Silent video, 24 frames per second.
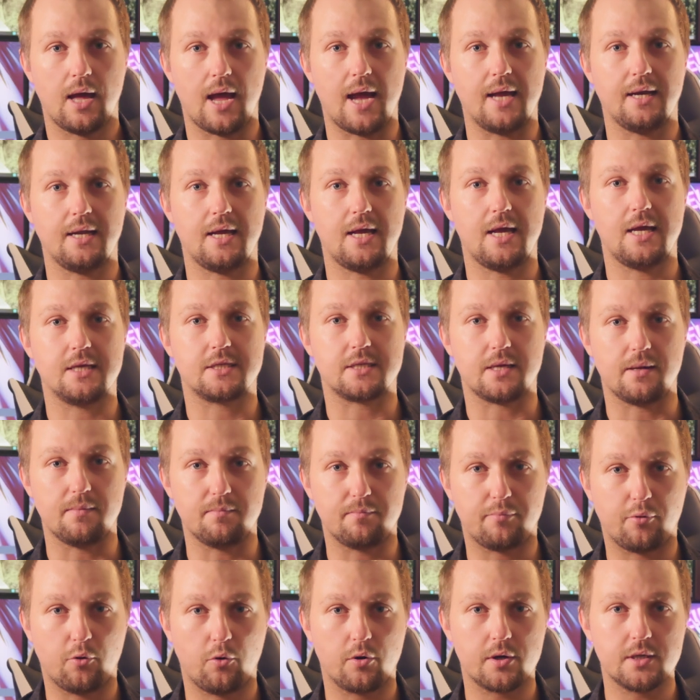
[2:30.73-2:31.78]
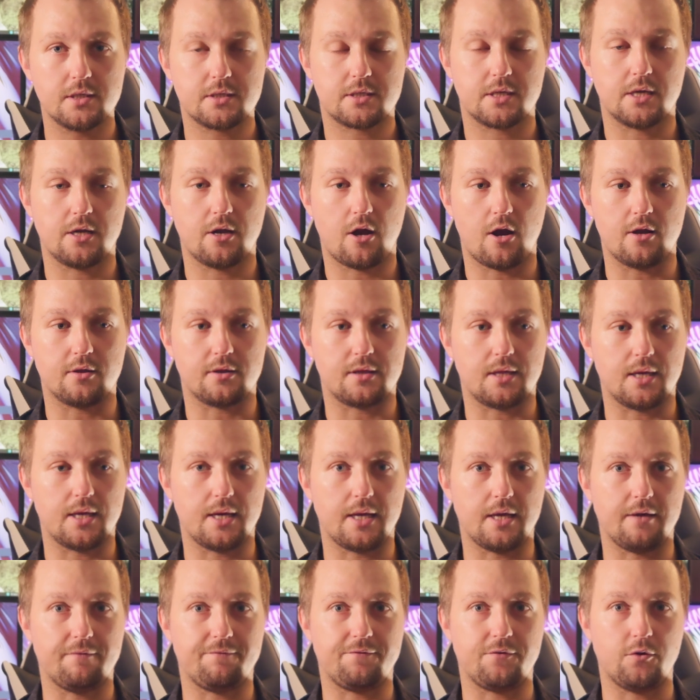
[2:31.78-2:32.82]
And it's important to note
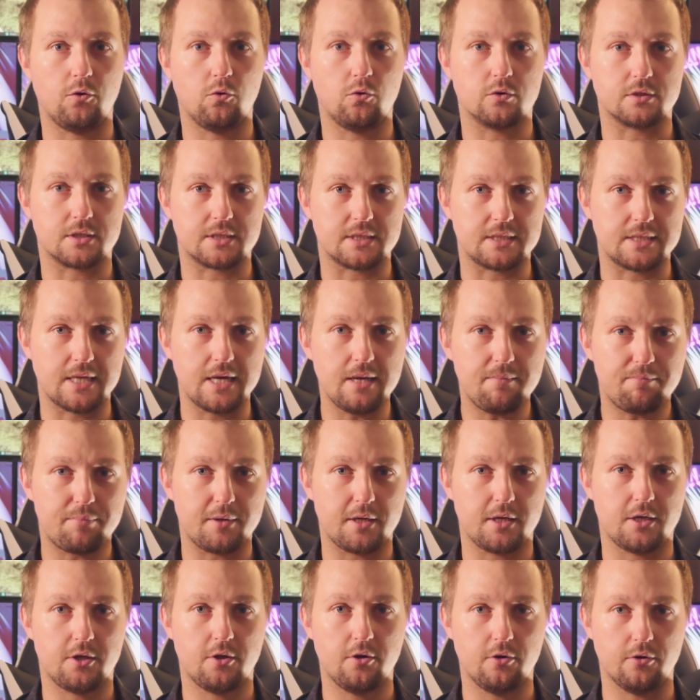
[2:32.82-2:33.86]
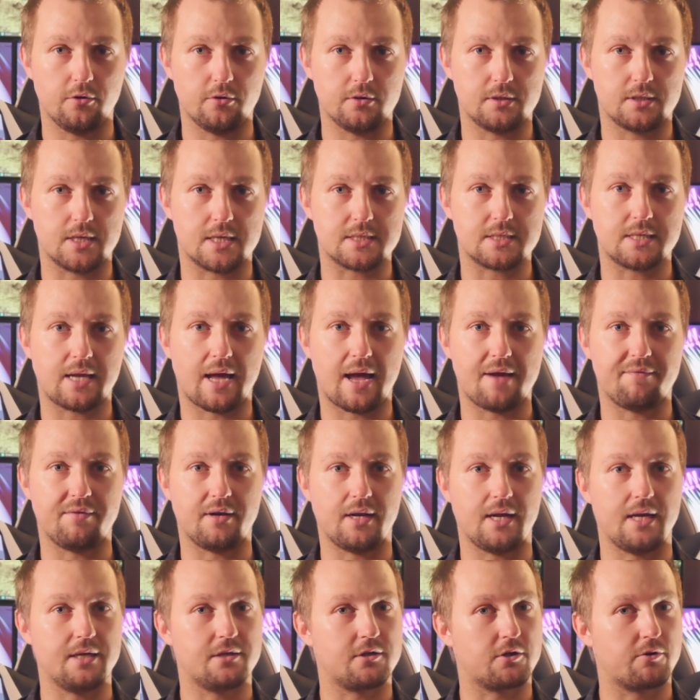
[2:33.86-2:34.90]
that if your CPU doesn't have
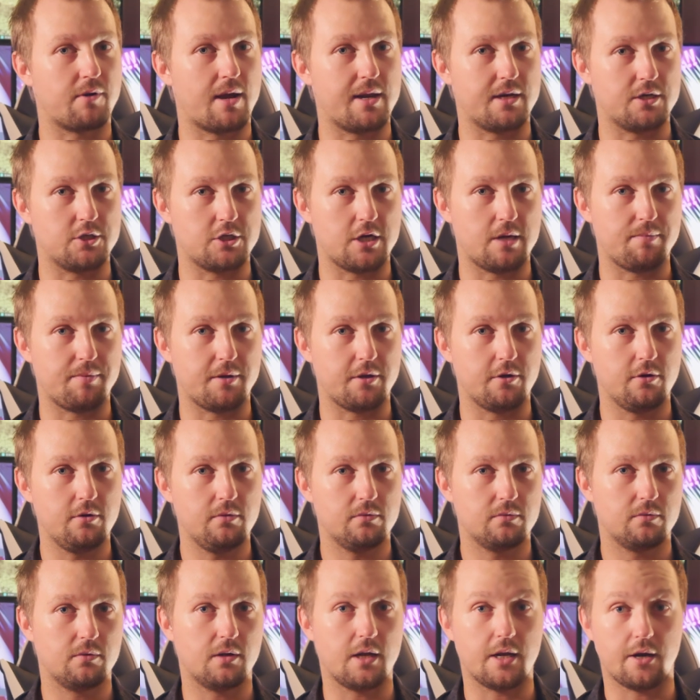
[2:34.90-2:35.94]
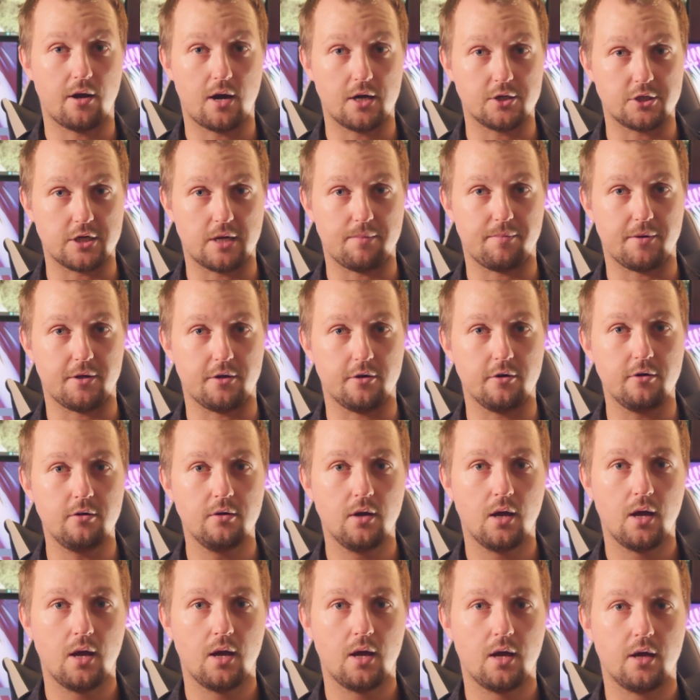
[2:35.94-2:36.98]
an integrated GPU, an
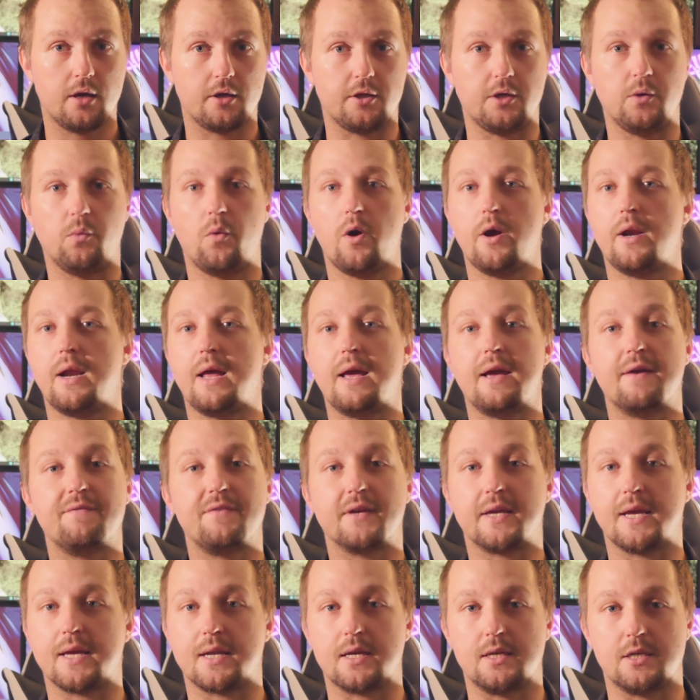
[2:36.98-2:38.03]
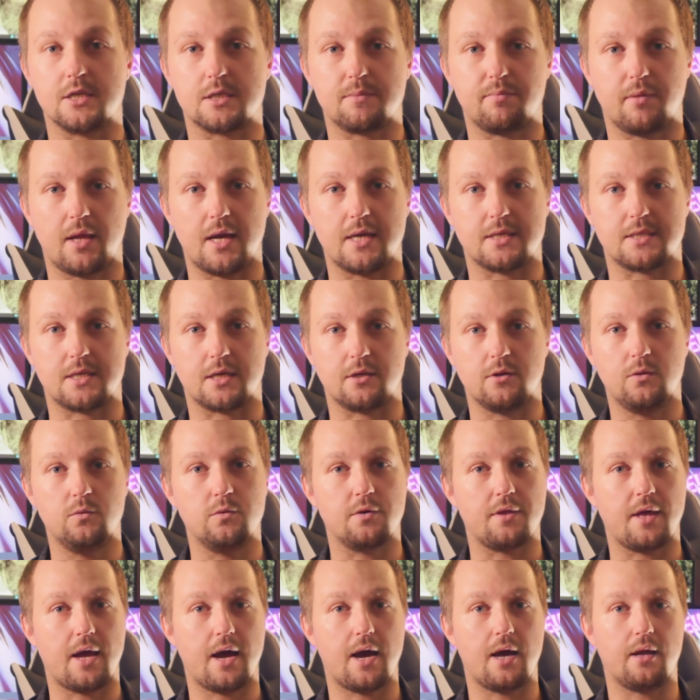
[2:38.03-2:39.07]
iGPU, you won't ever get a display signal
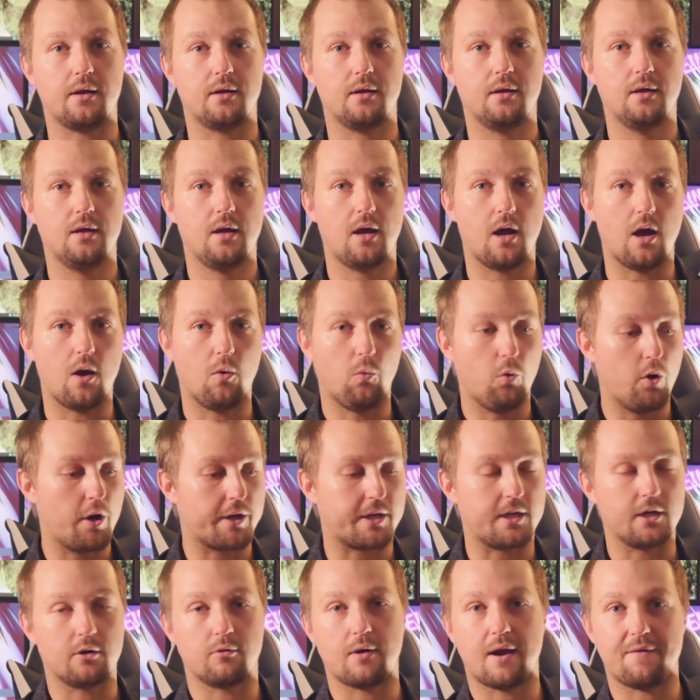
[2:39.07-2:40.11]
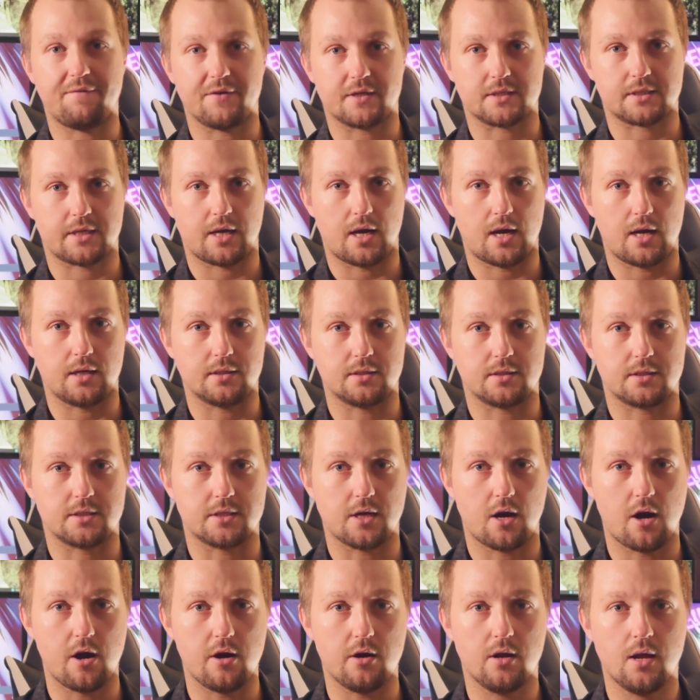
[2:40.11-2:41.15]
without a working graphics card.
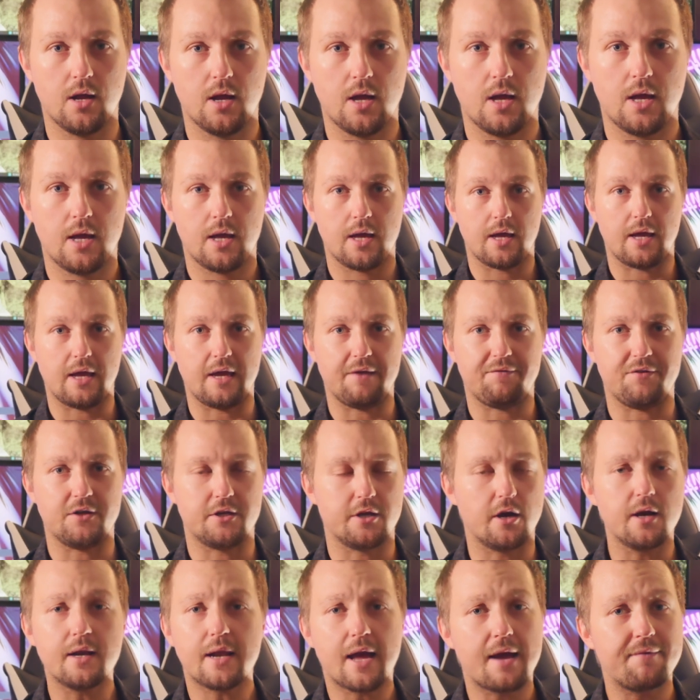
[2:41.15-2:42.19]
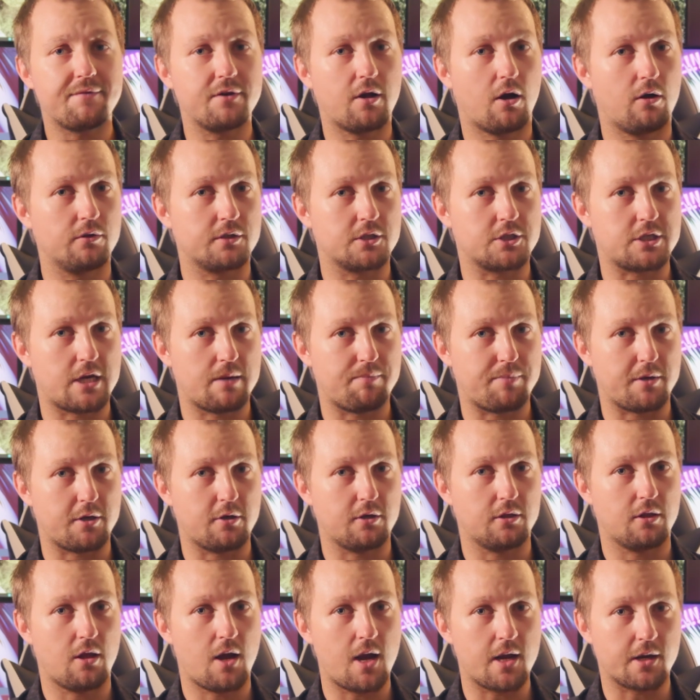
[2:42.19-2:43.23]
So if you don't have an older
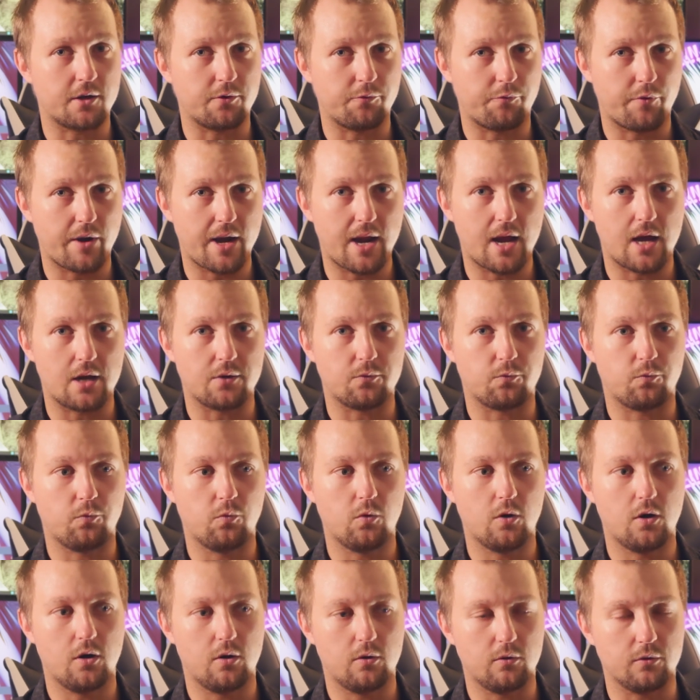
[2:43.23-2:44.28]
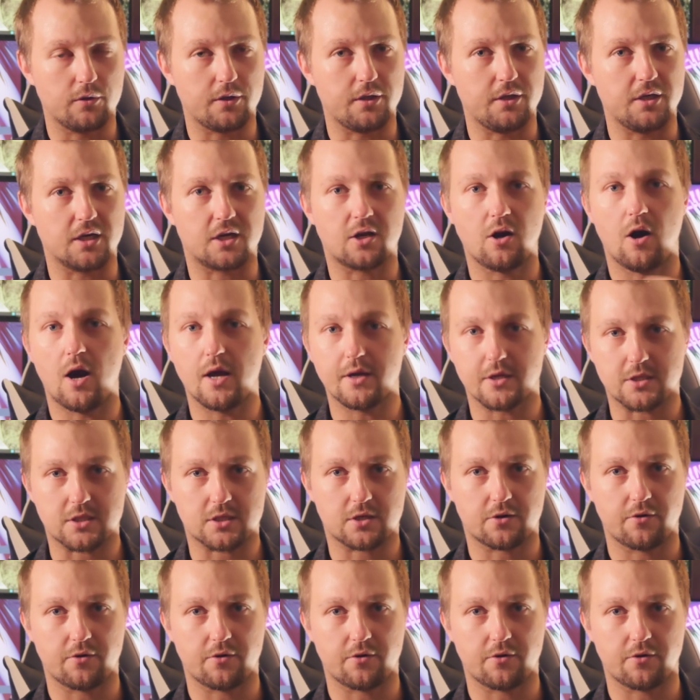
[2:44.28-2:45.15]
GPU lying around, well, you're kind of